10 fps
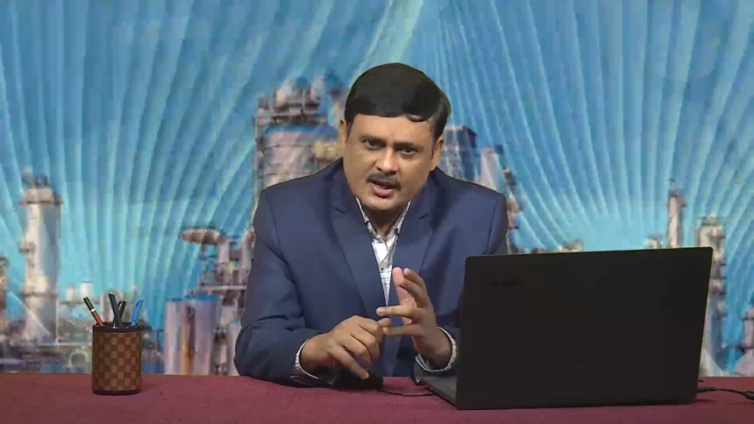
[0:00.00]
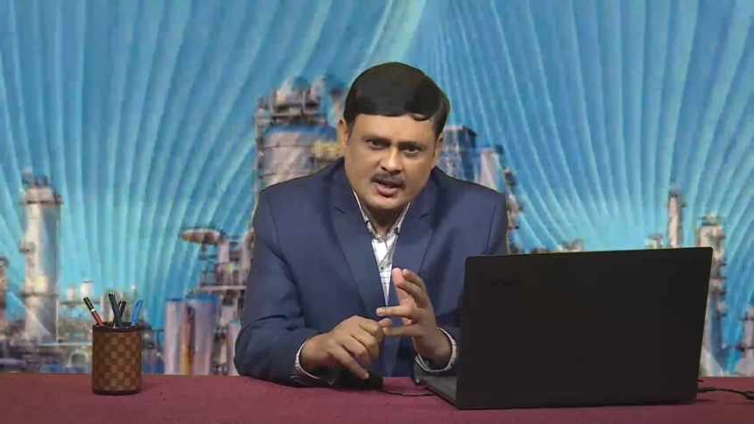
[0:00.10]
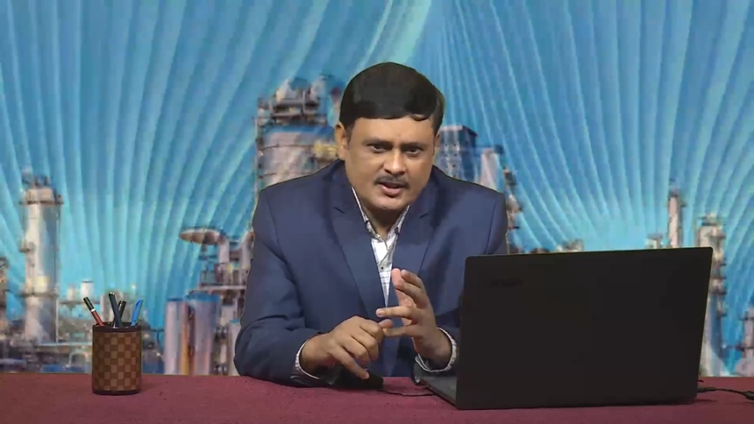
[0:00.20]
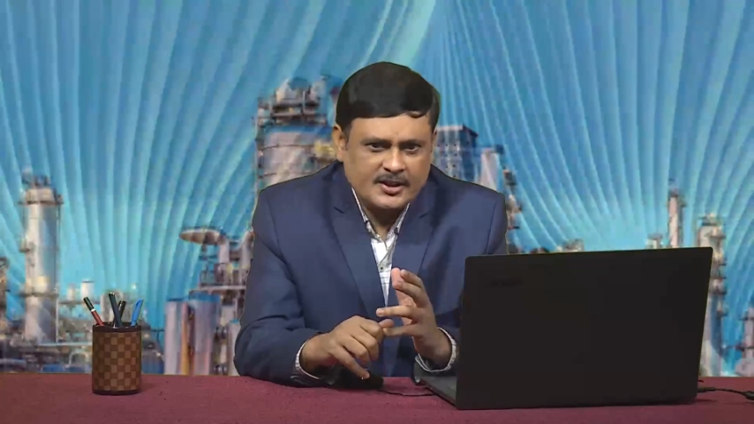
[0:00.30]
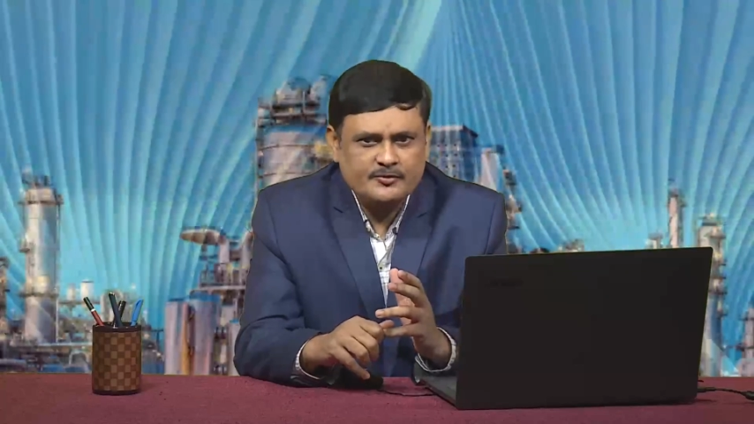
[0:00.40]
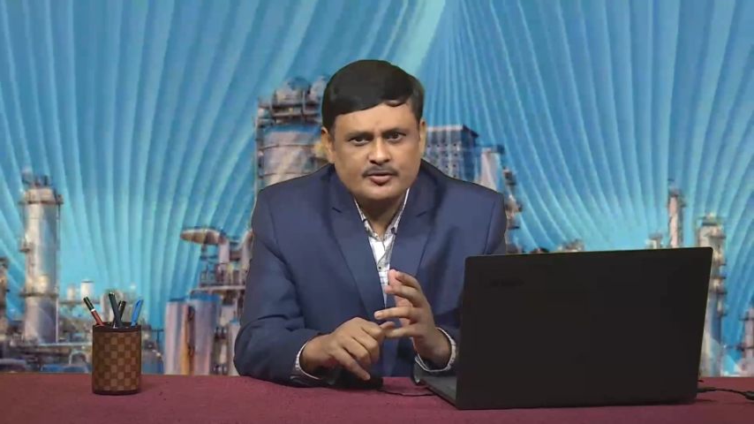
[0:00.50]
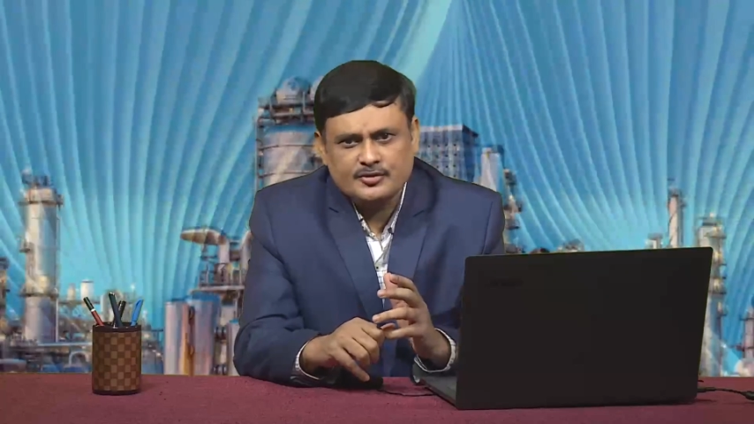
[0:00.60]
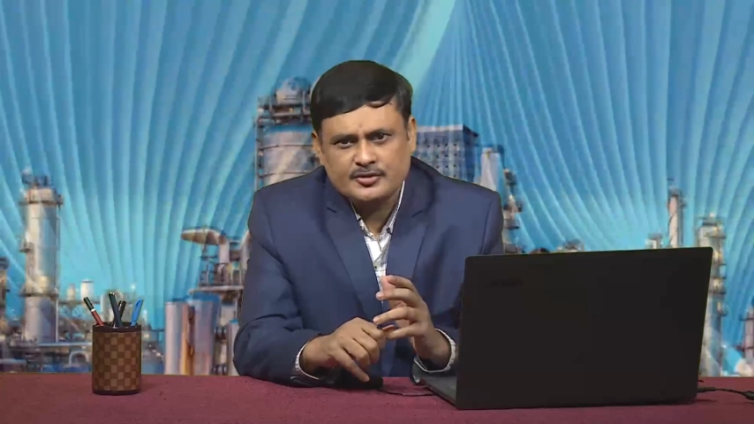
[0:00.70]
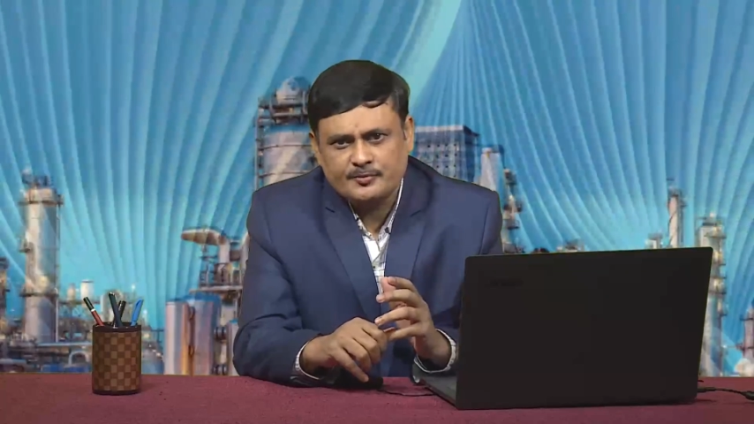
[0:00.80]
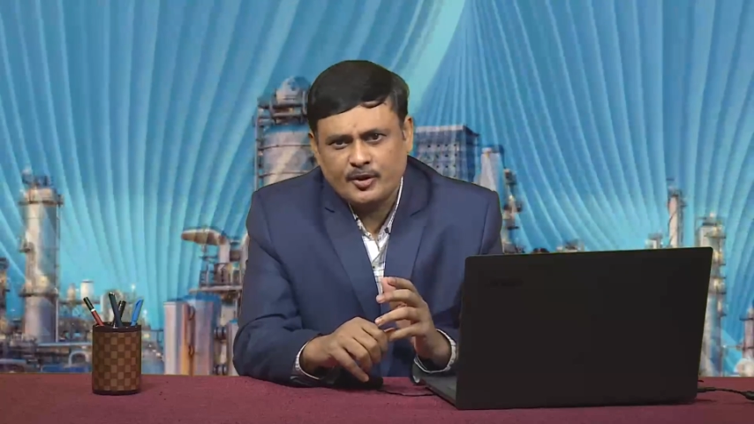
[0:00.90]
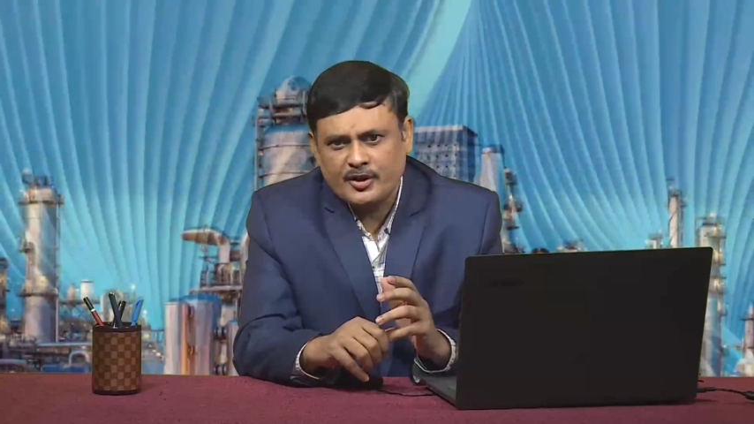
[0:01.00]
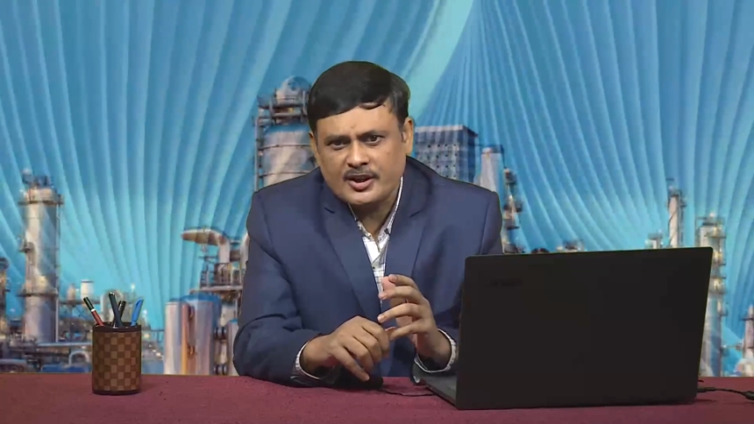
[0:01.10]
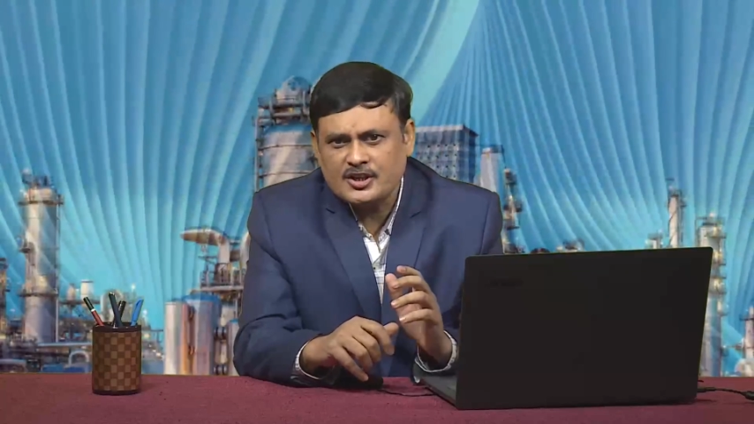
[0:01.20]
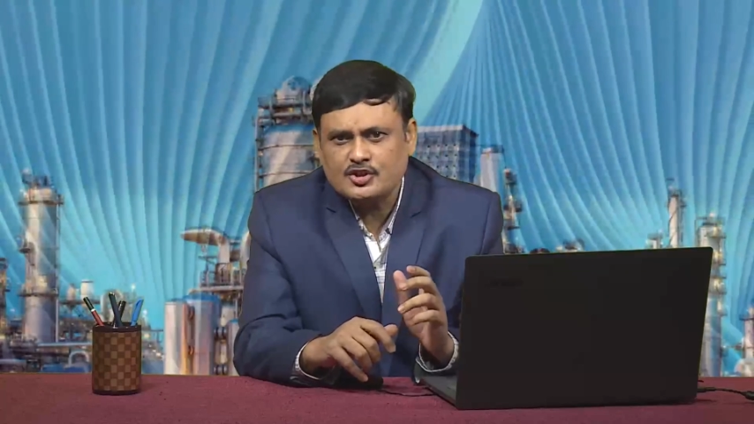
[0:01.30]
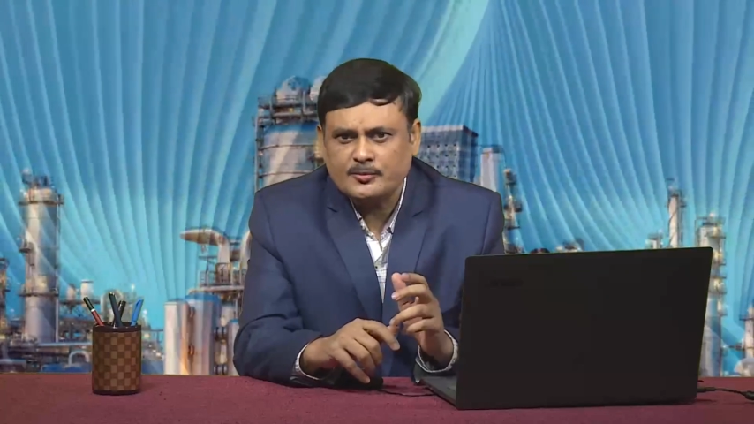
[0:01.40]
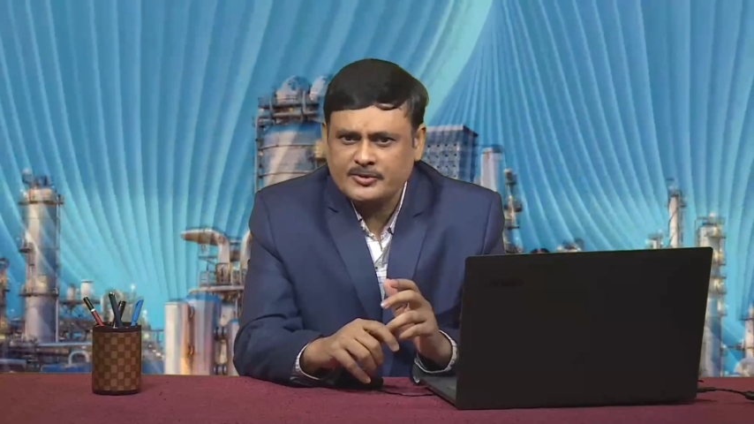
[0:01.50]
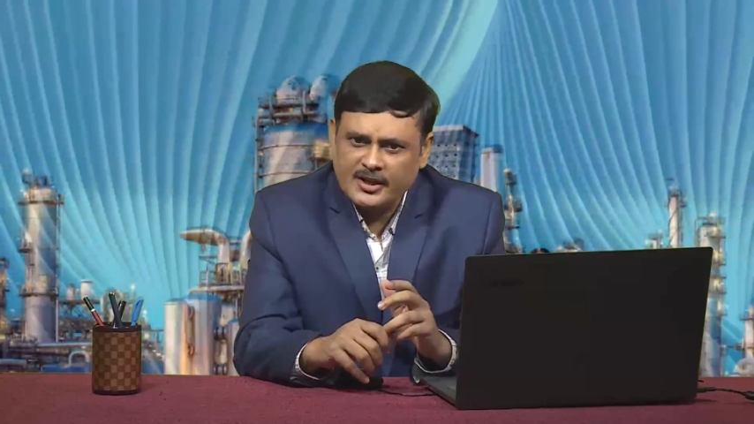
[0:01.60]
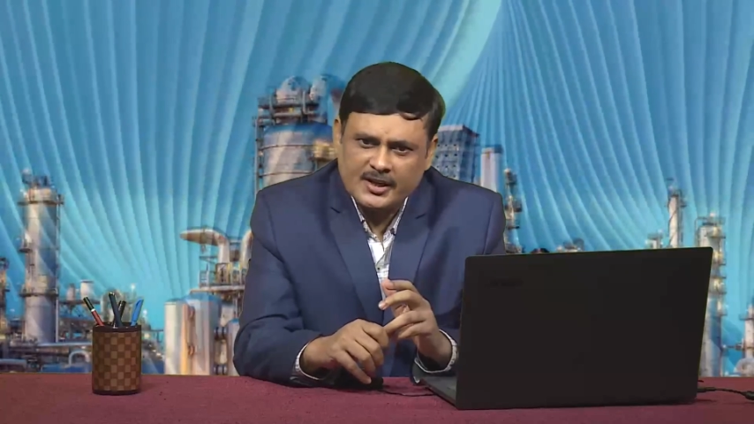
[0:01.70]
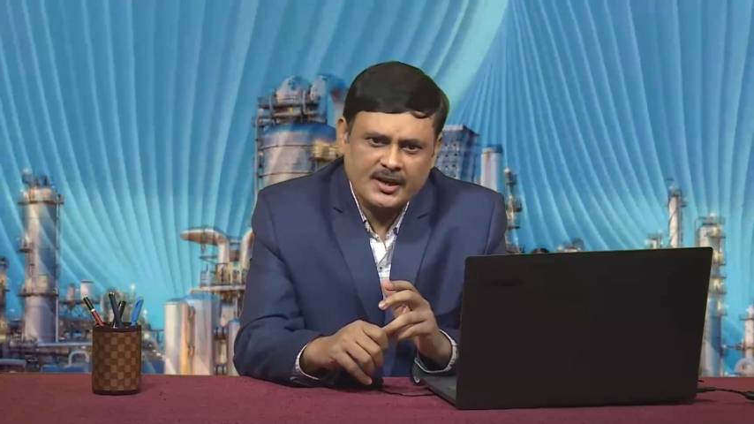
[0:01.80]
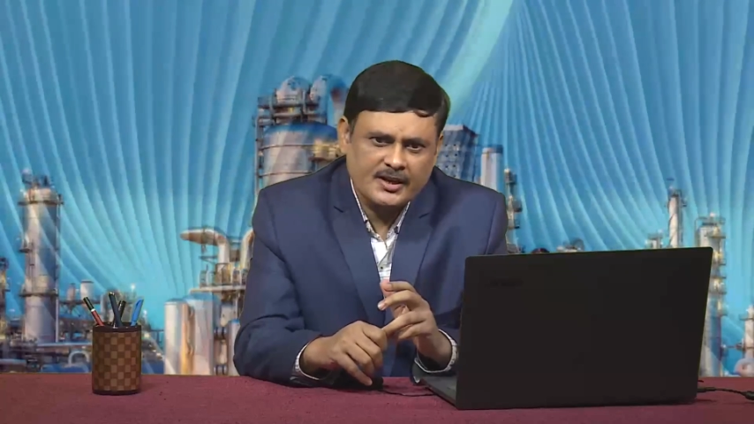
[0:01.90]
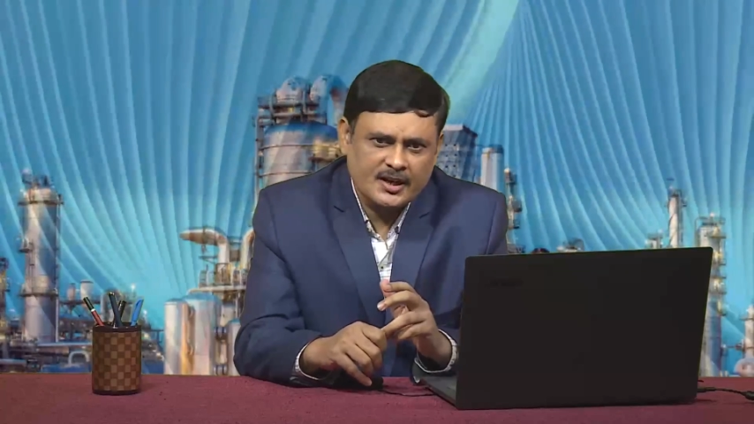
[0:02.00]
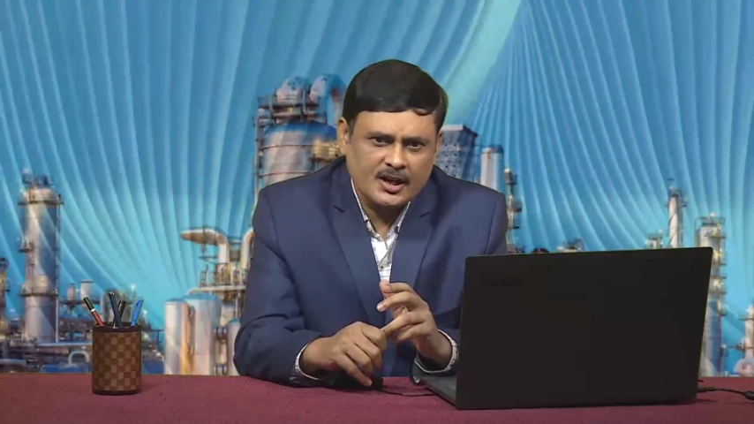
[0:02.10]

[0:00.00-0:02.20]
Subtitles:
Therefore, for each of the indicator,